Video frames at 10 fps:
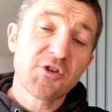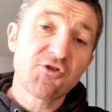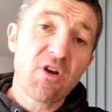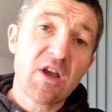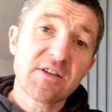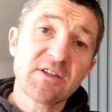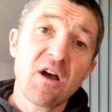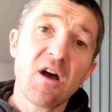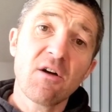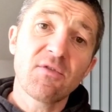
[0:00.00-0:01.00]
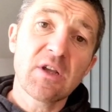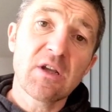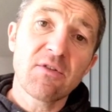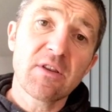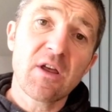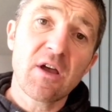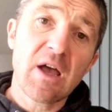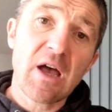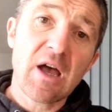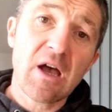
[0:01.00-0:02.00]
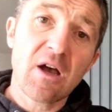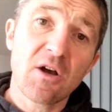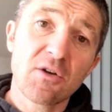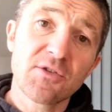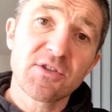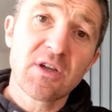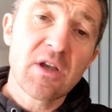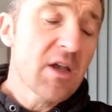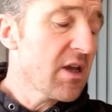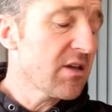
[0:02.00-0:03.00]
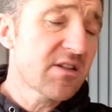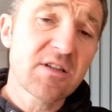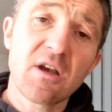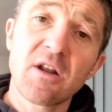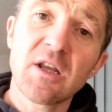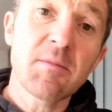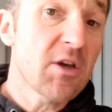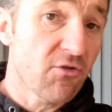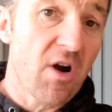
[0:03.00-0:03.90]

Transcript: the stress of leaving the house is turning me